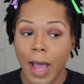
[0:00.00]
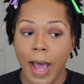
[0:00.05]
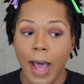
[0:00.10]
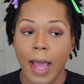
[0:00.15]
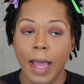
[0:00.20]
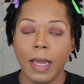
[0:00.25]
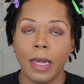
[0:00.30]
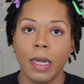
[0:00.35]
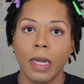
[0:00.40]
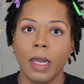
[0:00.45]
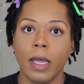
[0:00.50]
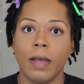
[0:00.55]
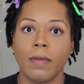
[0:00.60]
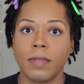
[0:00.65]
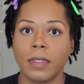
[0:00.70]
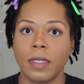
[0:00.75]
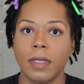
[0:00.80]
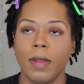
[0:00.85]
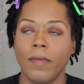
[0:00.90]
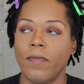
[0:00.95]
I
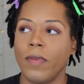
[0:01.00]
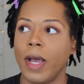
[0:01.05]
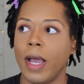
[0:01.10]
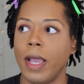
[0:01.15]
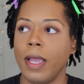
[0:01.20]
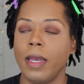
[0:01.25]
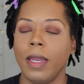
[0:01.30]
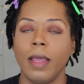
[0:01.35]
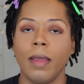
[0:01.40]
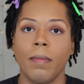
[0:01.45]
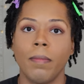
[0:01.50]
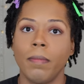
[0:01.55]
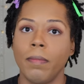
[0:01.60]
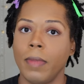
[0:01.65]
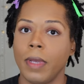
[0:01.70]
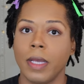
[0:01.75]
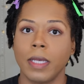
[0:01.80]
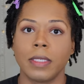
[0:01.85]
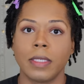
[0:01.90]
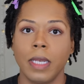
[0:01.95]
love to define it
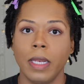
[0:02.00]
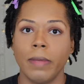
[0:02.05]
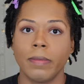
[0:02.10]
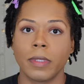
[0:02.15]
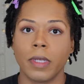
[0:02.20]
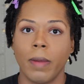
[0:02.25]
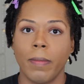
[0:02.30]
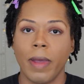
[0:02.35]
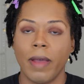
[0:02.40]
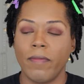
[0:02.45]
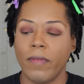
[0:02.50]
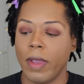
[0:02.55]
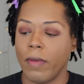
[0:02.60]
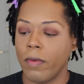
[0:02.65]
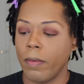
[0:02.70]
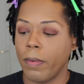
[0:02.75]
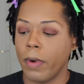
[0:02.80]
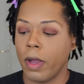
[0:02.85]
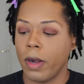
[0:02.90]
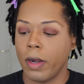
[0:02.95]
because lips are my
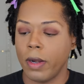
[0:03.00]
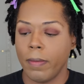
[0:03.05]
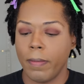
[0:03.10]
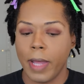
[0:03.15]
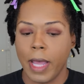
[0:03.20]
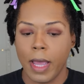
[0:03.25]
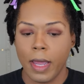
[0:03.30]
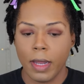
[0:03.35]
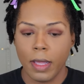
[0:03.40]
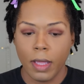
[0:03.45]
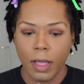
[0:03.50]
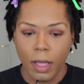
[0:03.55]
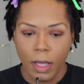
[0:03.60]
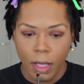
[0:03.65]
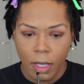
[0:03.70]
favorite part of the body.